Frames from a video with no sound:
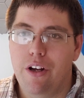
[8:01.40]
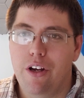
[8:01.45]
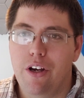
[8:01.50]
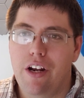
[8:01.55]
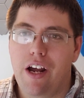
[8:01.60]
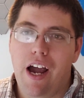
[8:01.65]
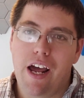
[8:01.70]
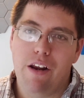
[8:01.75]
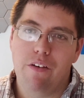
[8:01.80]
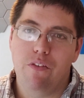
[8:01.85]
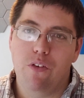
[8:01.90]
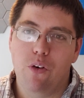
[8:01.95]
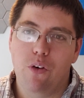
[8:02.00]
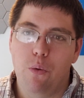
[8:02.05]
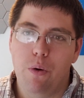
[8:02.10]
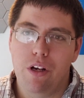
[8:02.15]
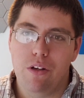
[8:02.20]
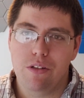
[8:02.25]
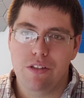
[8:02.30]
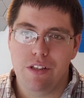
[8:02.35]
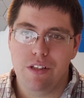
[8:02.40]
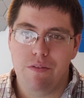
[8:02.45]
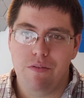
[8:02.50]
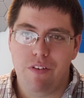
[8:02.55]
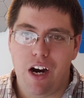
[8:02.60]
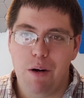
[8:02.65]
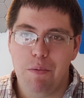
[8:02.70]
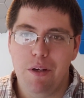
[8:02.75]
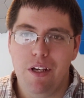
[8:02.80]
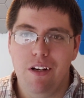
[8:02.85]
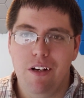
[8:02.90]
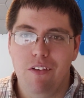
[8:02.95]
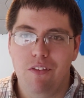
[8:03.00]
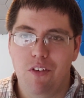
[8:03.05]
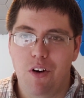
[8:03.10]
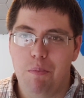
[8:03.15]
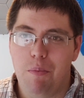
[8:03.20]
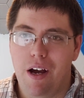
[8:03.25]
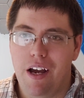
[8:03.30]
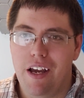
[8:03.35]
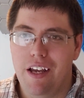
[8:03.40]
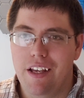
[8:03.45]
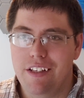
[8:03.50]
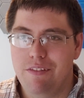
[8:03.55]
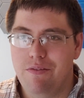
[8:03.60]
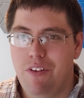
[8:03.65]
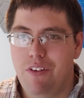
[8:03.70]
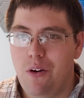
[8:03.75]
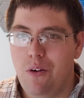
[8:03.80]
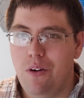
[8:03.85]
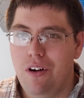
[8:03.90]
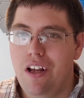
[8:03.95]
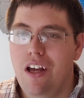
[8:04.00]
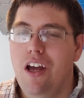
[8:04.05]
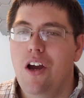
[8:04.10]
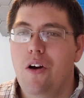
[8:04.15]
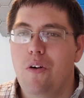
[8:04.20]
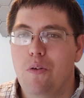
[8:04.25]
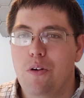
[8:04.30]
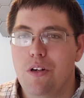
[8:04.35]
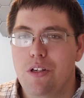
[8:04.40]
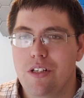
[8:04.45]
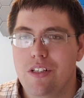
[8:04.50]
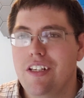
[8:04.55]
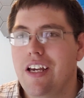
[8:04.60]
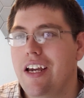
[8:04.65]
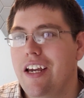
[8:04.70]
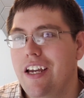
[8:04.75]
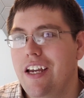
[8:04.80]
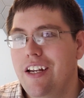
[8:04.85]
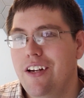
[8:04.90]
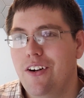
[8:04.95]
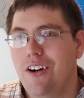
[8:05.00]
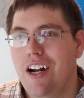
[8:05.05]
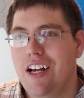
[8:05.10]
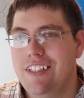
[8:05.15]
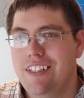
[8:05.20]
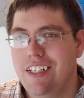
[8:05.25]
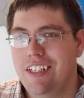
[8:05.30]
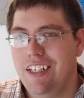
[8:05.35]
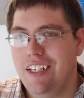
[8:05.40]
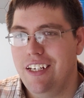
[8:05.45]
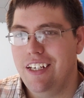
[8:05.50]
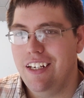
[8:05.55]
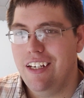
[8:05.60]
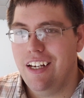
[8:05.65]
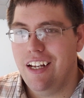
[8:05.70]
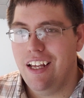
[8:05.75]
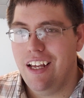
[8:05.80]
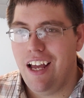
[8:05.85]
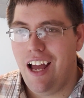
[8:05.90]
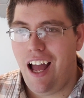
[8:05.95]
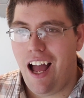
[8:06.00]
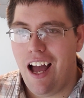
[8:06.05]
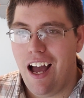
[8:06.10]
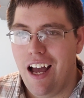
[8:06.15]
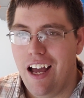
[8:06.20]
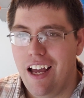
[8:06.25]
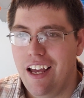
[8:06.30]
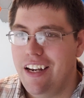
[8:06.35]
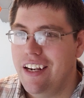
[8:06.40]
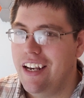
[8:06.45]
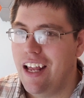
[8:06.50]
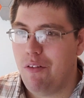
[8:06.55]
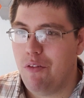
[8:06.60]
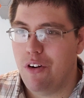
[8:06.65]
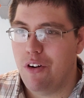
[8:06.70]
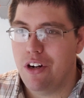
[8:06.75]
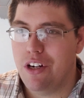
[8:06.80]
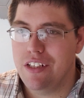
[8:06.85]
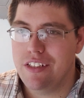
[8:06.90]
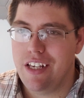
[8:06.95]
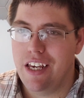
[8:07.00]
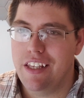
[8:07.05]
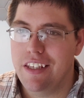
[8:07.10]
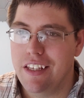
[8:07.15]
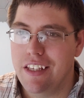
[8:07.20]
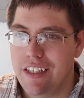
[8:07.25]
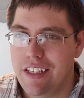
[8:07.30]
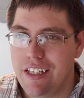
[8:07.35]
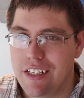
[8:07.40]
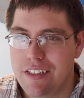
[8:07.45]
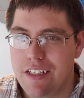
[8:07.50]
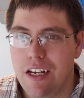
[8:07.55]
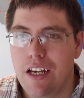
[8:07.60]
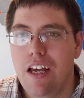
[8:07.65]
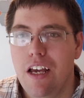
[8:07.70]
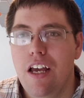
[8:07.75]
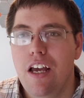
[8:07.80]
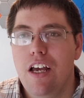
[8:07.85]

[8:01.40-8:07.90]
very good. I had a full Windows environment from my phone, which is an interesting endeavor to say the least.